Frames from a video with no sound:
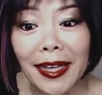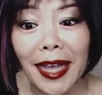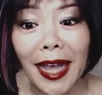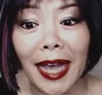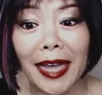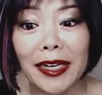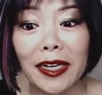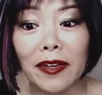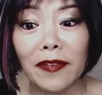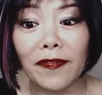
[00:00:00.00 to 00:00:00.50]

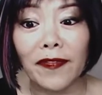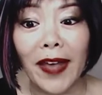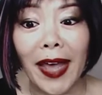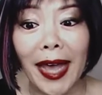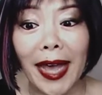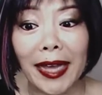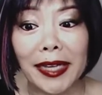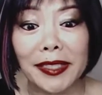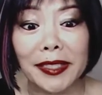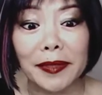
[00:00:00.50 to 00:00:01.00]
And in
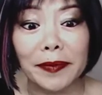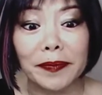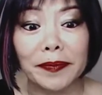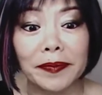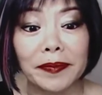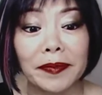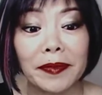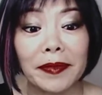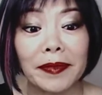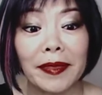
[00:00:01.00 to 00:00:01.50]
fact,
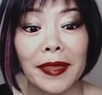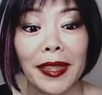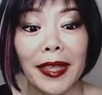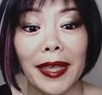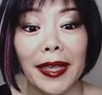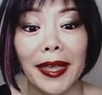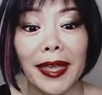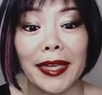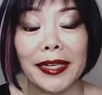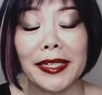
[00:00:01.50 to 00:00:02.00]

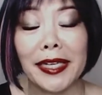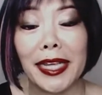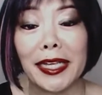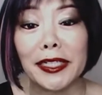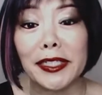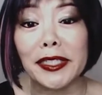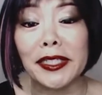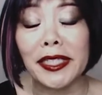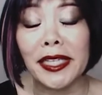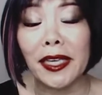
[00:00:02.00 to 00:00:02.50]
at an
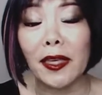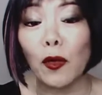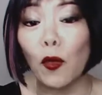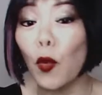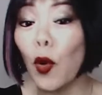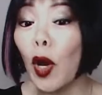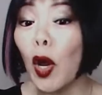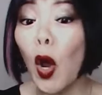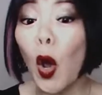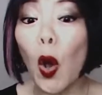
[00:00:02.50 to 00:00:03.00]
agency,
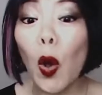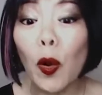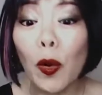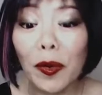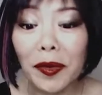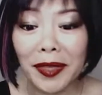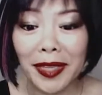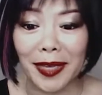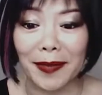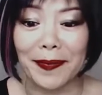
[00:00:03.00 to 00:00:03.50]
we're
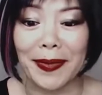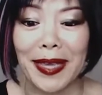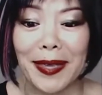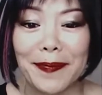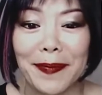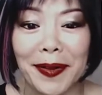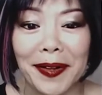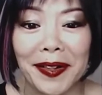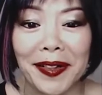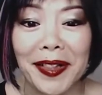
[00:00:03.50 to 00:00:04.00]
only
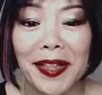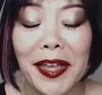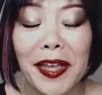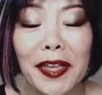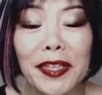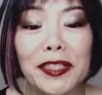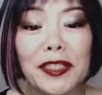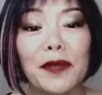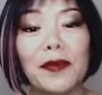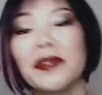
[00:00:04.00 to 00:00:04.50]
people.
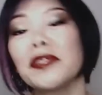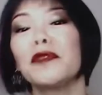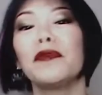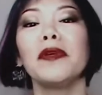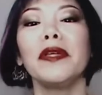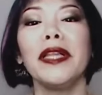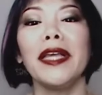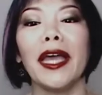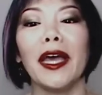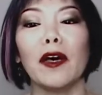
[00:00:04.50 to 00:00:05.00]
So it's
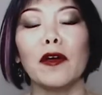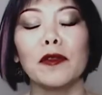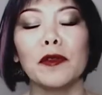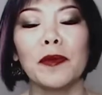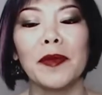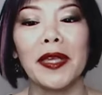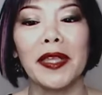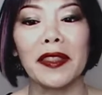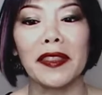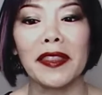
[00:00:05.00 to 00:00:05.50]
really helped
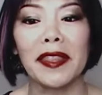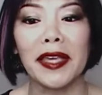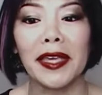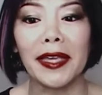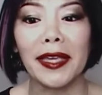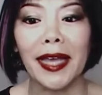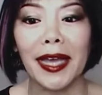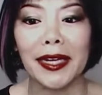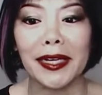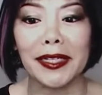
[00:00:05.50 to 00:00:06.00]
me think
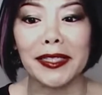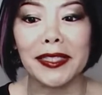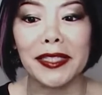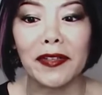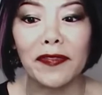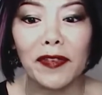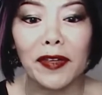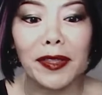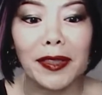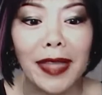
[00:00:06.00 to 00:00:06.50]
at a
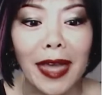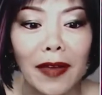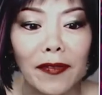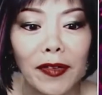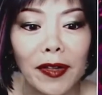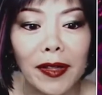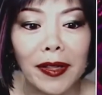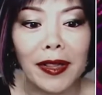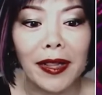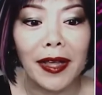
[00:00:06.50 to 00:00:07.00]
different
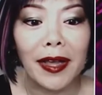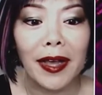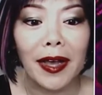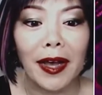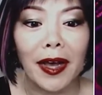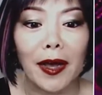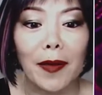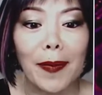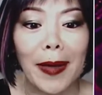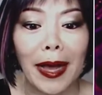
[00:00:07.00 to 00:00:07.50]
level
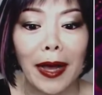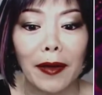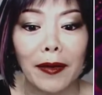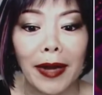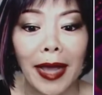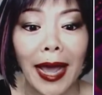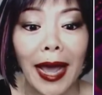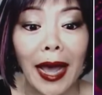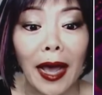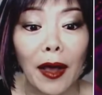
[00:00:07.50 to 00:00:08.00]
about
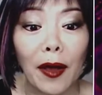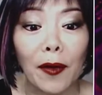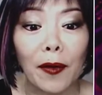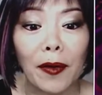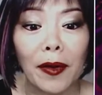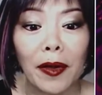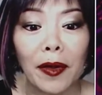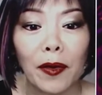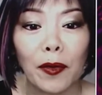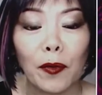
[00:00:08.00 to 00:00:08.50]
how
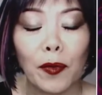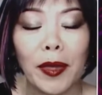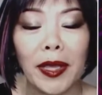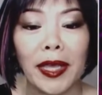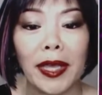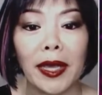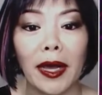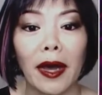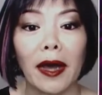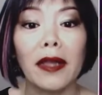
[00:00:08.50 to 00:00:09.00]

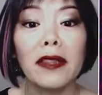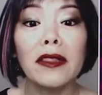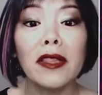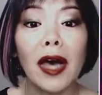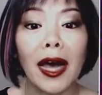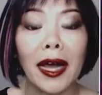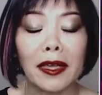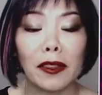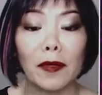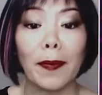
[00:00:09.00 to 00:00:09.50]
we
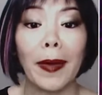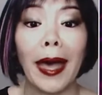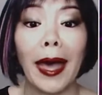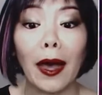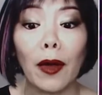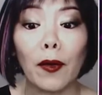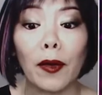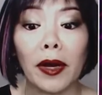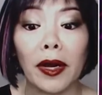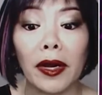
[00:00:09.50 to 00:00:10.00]
unlock the
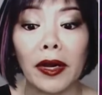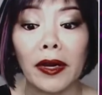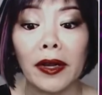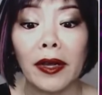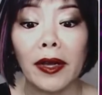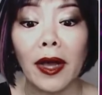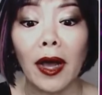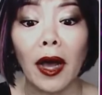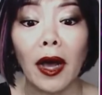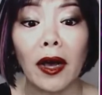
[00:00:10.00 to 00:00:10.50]
power
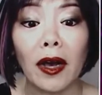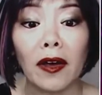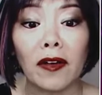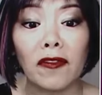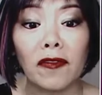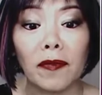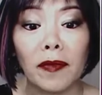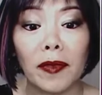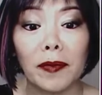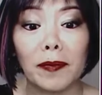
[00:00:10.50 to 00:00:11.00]

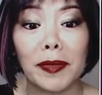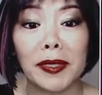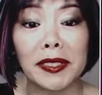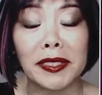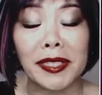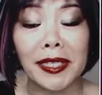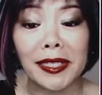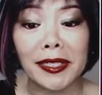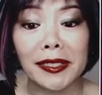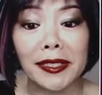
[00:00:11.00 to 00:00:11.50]
of
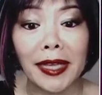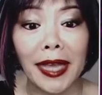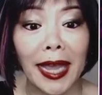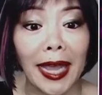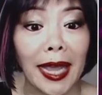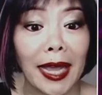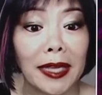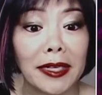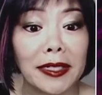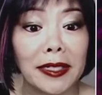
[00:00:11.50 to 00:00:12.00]
business
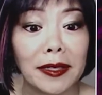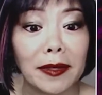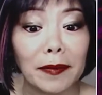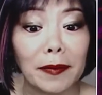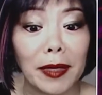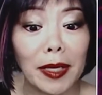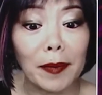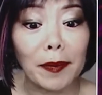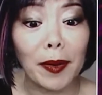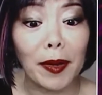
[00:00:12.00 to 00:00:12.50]
and
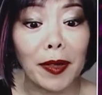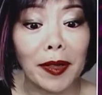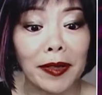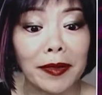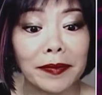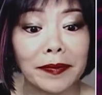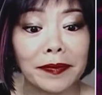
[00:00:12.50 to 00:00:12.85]
people.